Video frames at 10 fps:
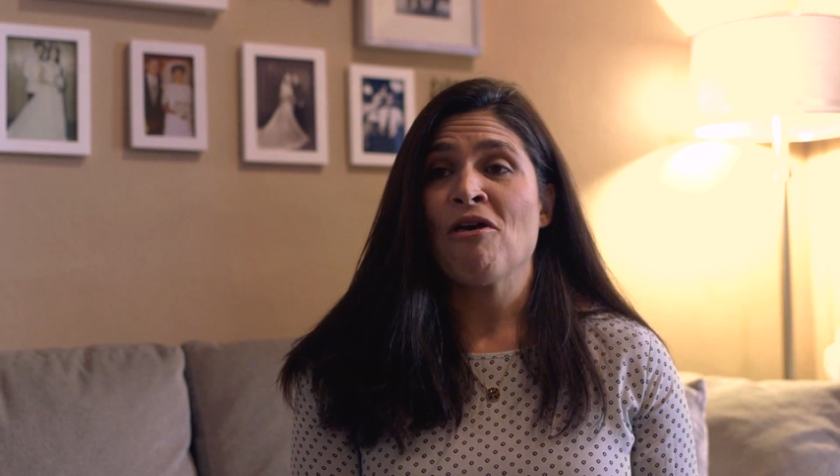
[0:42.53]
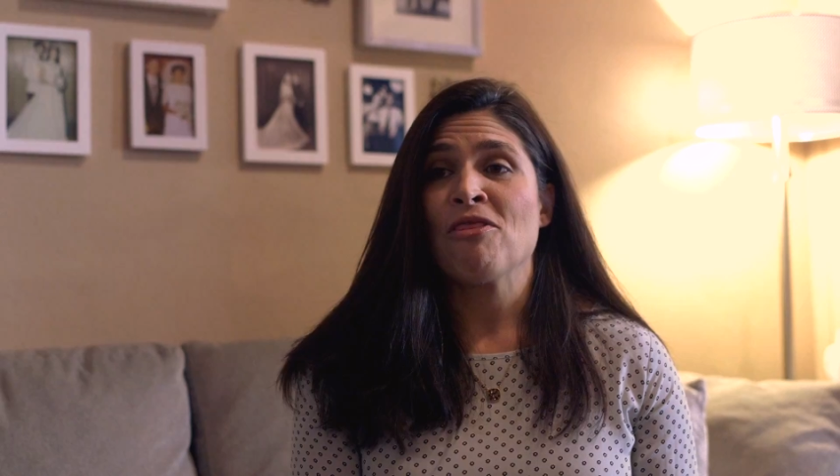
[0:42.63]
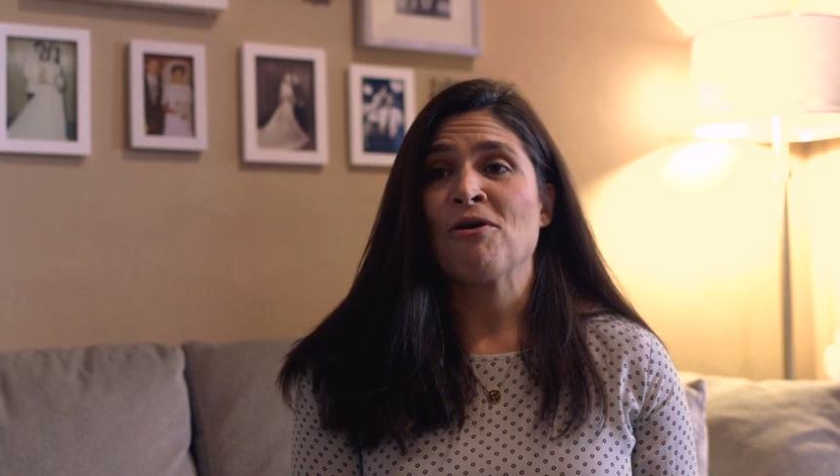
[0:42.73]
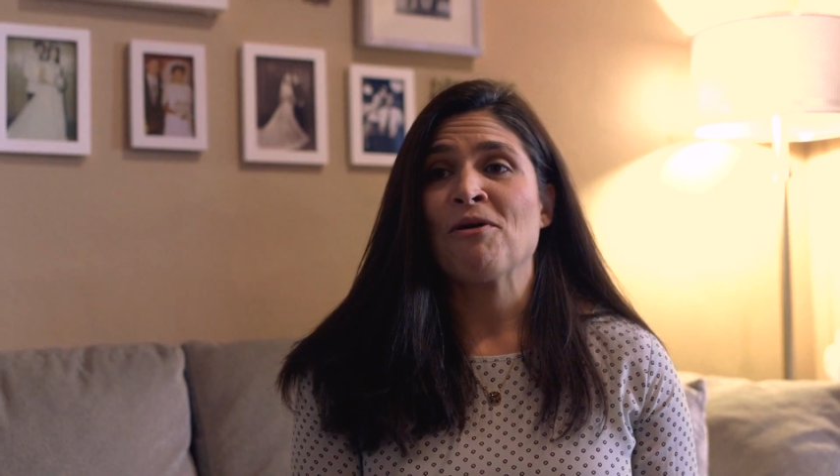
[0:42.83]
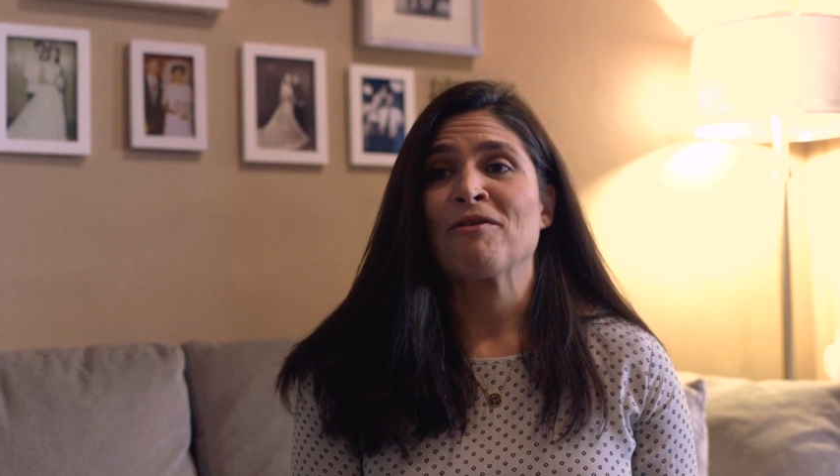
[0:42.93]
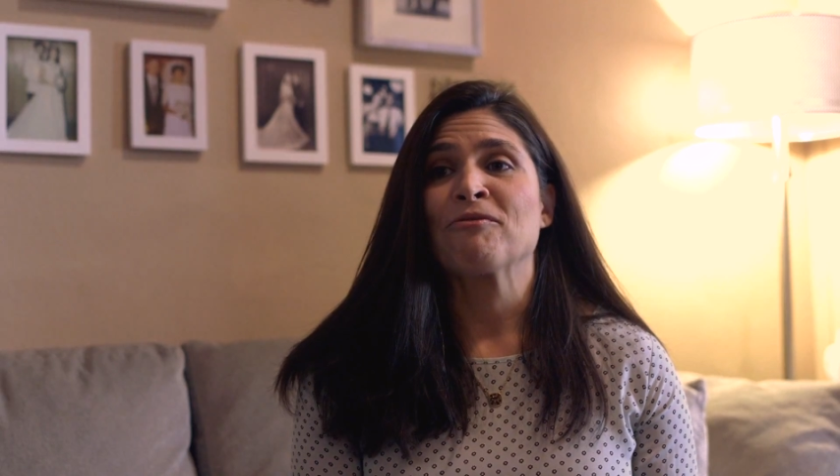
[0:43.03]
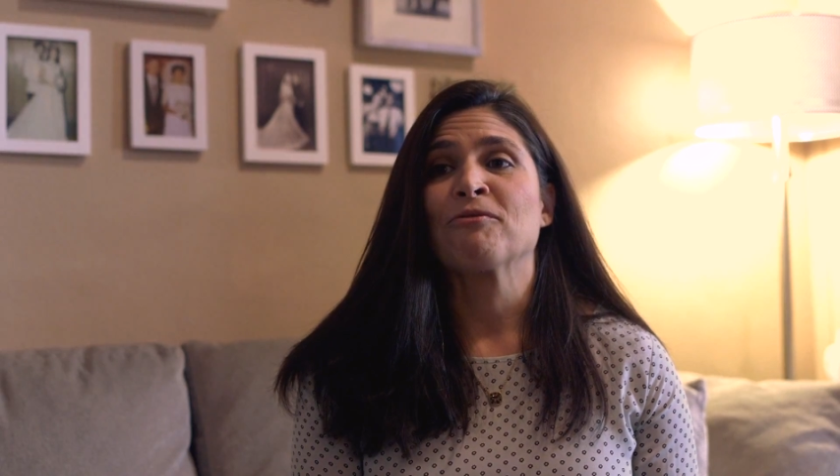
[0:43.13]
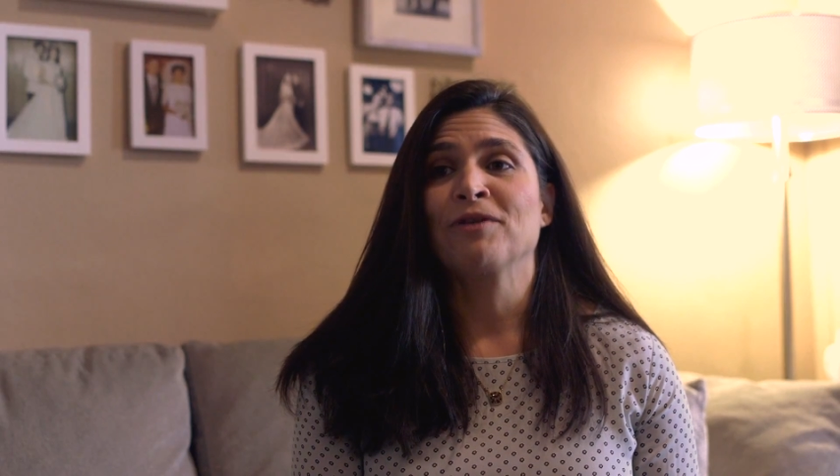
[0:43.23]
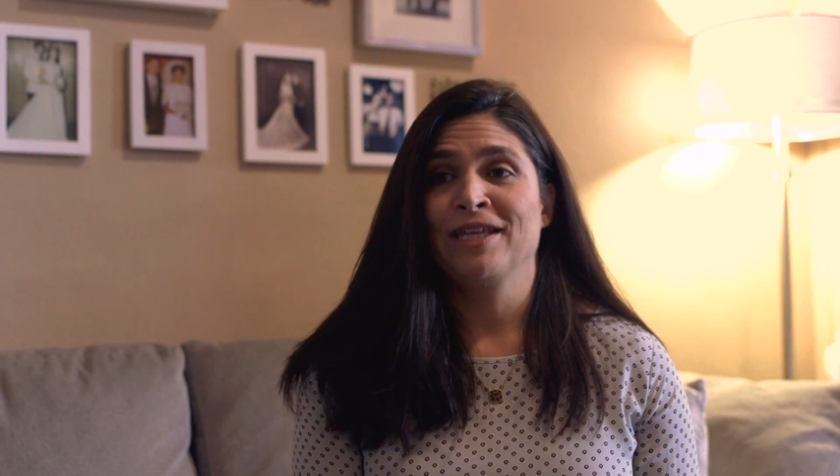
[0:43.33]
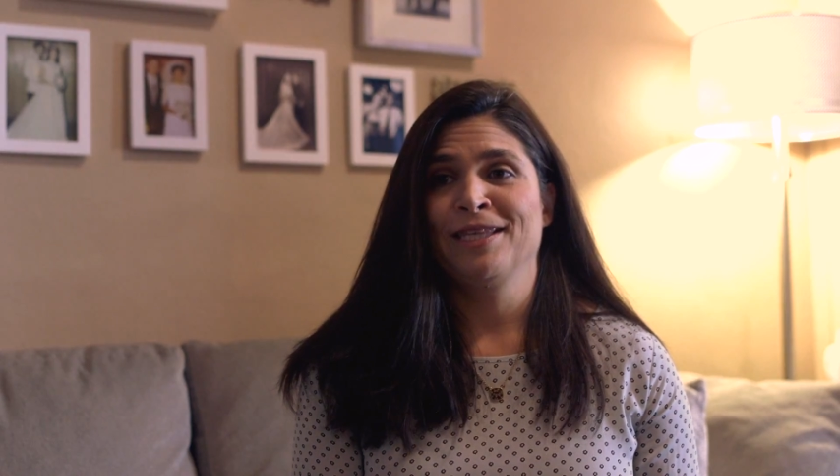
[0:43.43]
although I
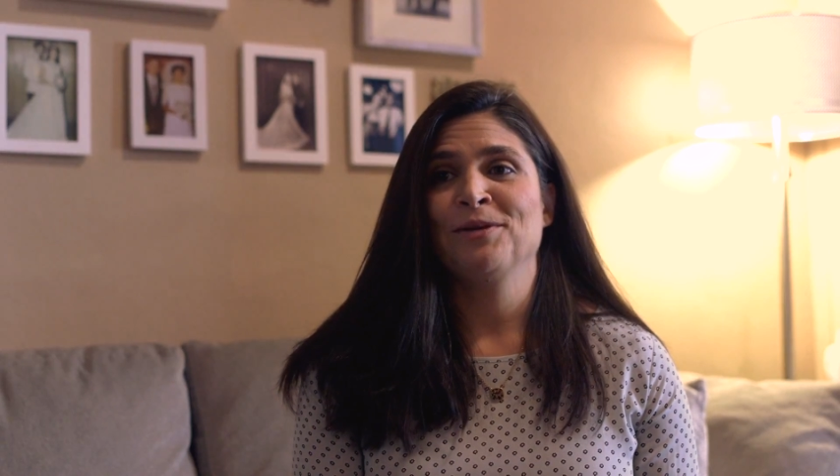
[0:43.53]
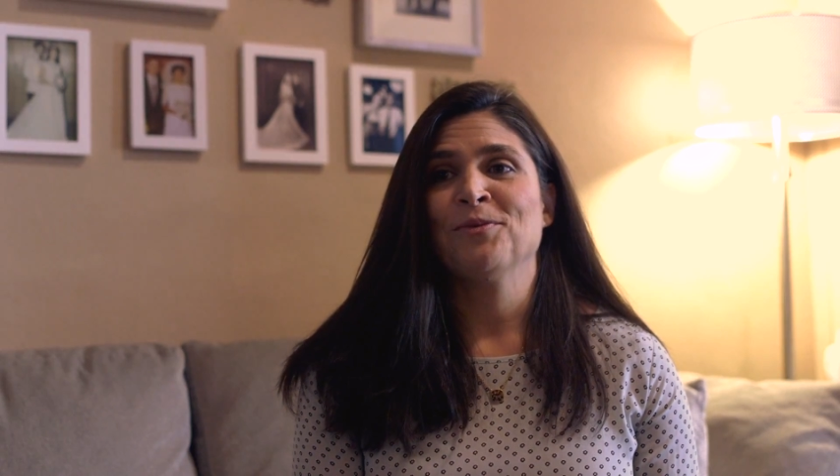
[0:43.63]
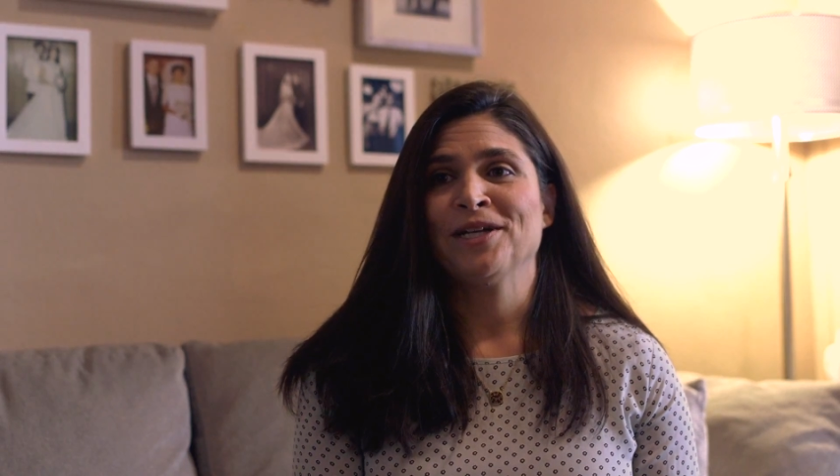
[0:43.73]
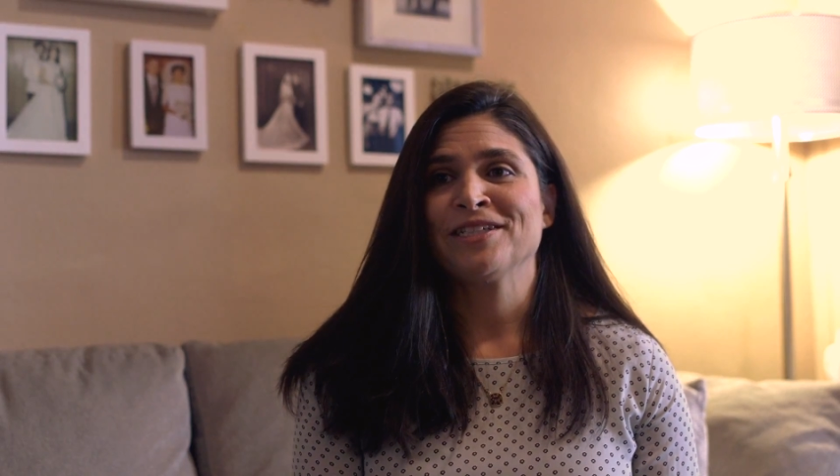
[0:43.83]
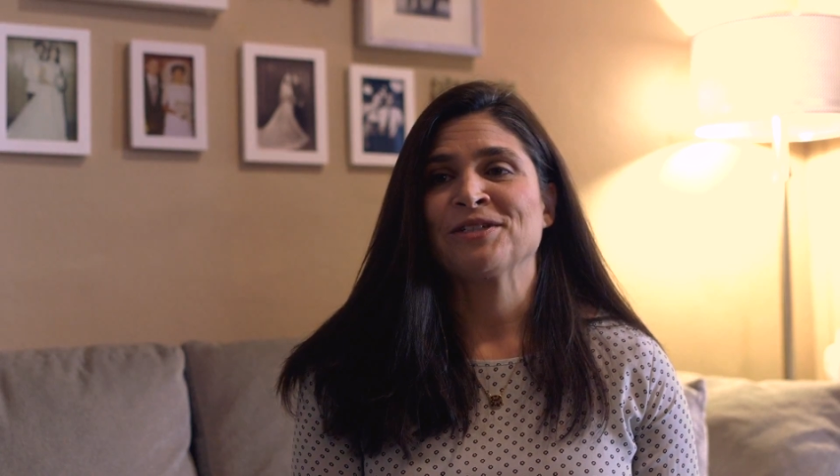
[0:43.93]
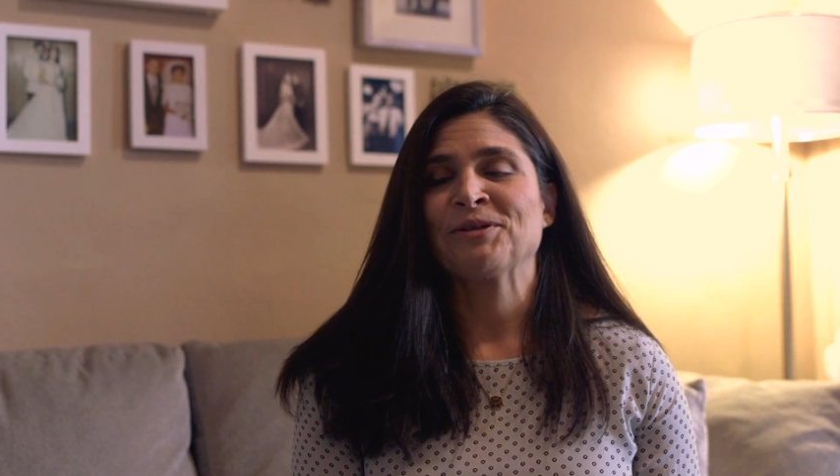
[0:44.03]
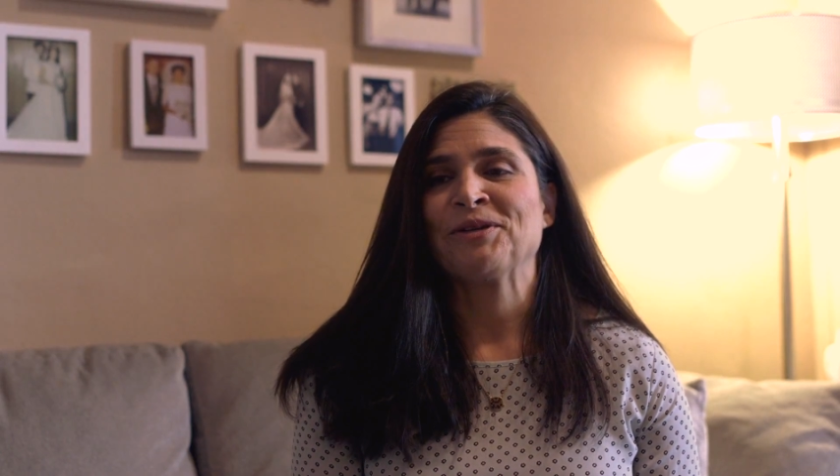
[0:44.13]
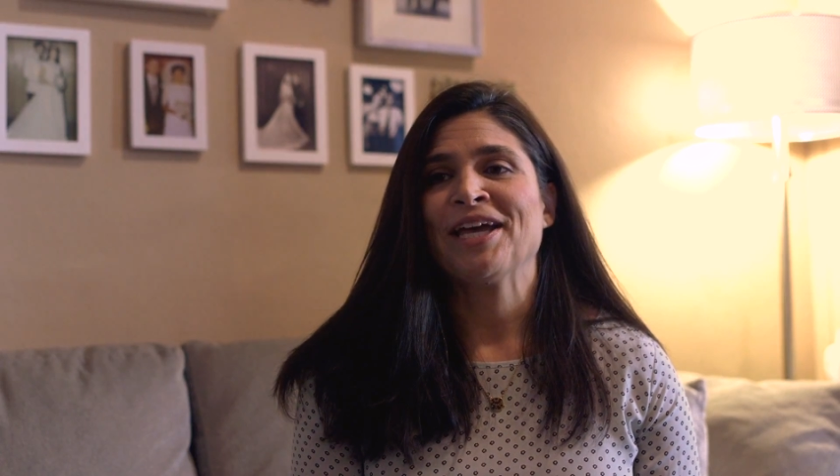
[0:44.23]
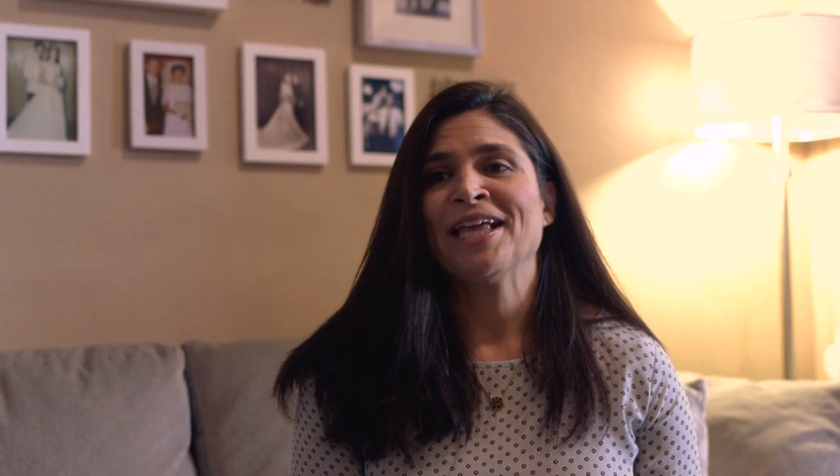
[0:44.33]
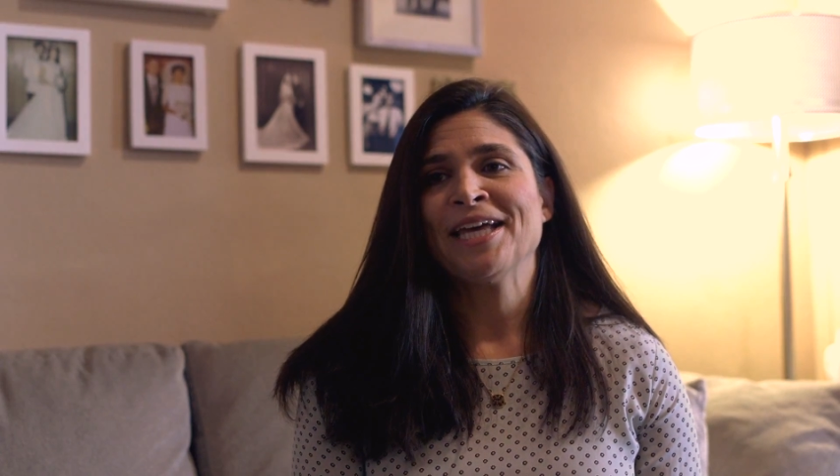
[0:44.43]
really wanted to go
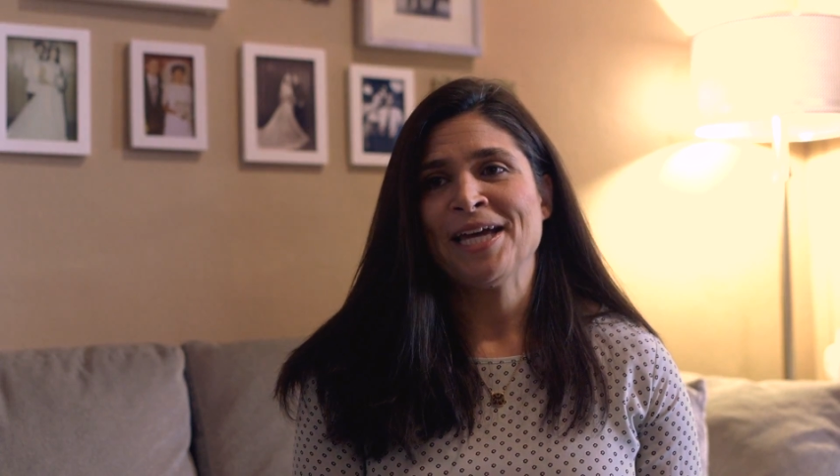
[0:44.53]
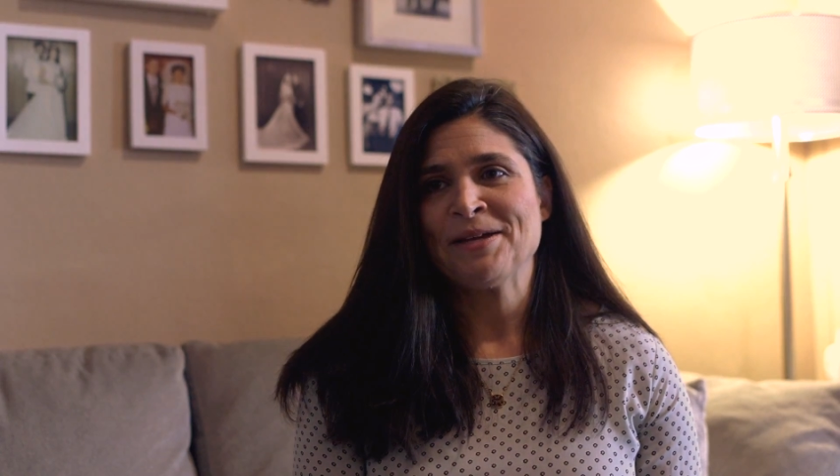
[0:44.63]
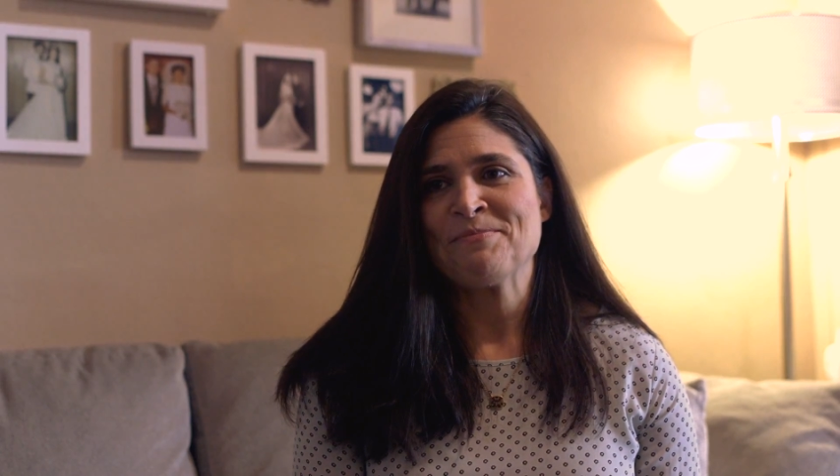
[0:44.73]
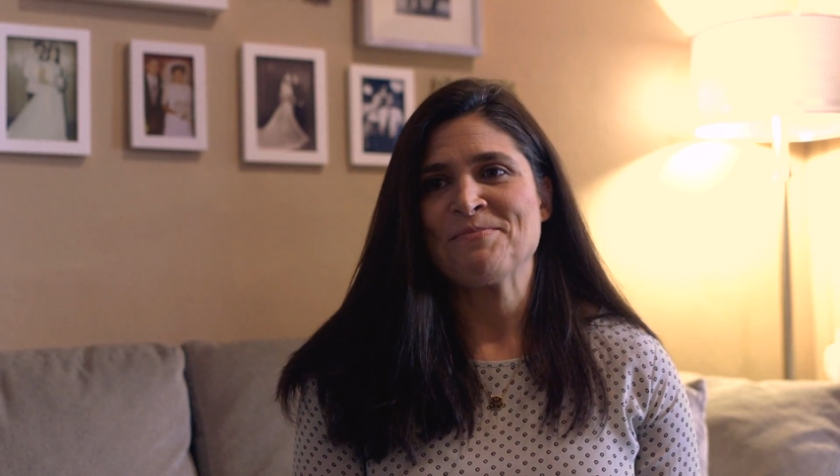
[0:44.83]
to LA.